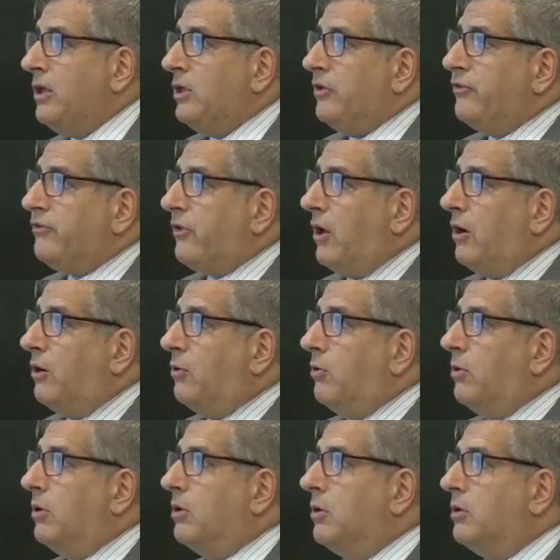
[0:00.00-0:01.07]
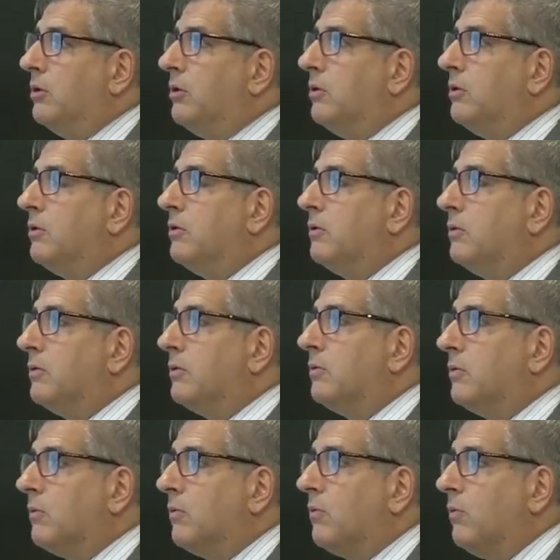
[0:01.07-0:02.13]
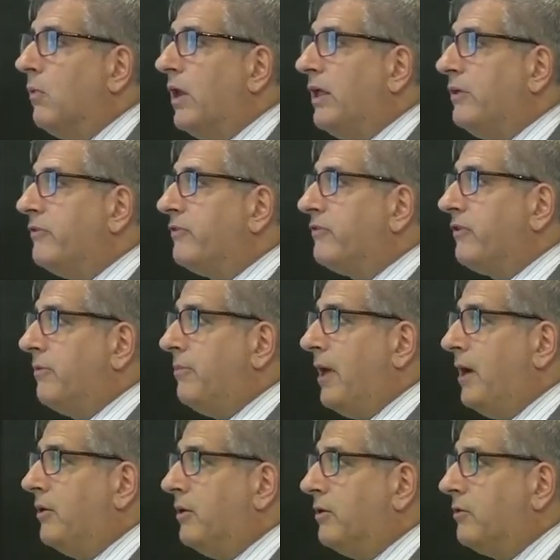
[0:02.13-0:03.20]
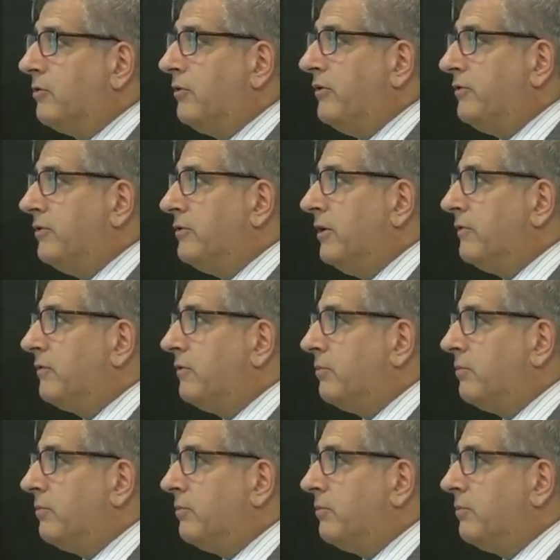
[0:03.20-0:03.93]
So what else about increased intestinal